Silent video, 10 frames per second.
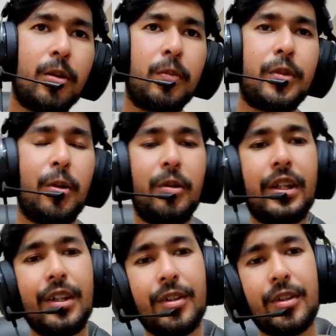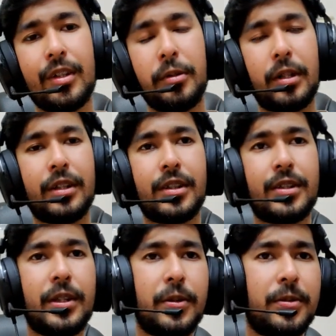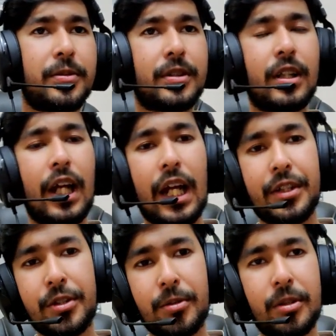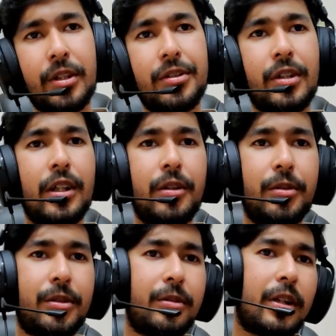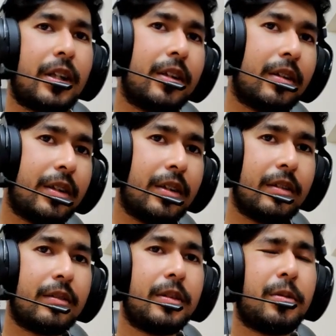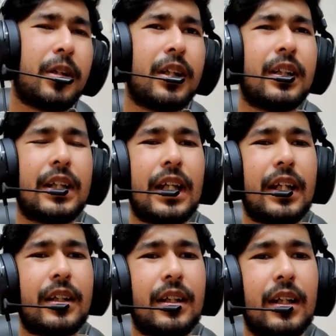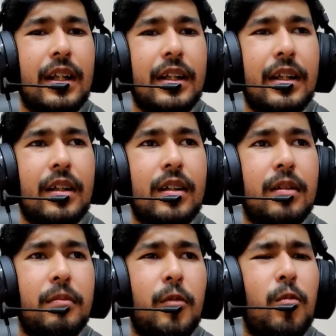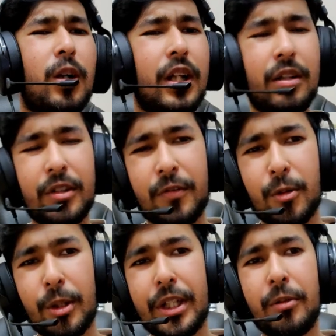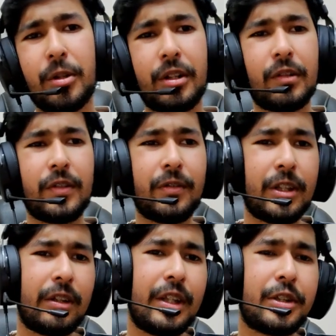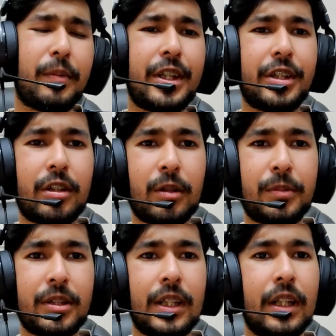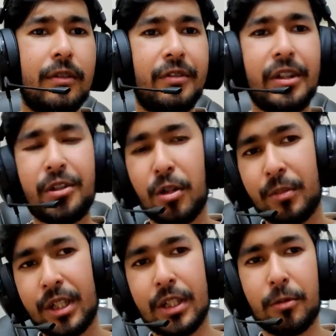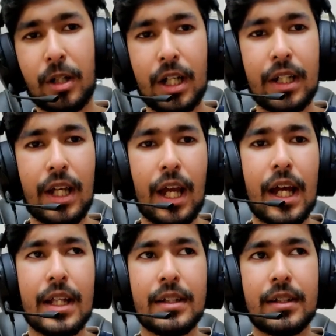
So Togekiss, you can just use a hatch Togekiss. Gyarados, you can get like 140 150 range Magikarps. They are very common in the wild,